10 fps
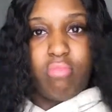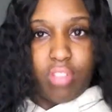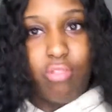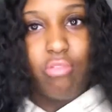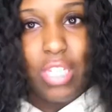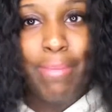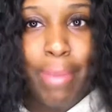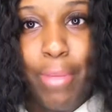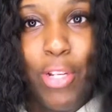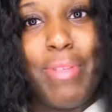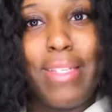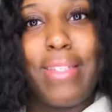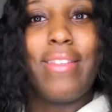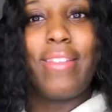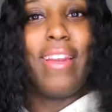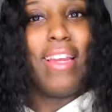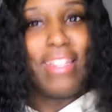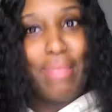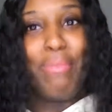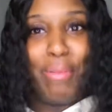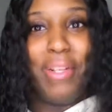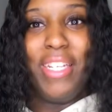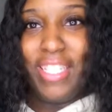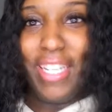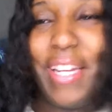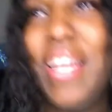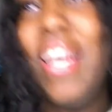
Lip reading: Goes to my boobies, and that's pretty much it.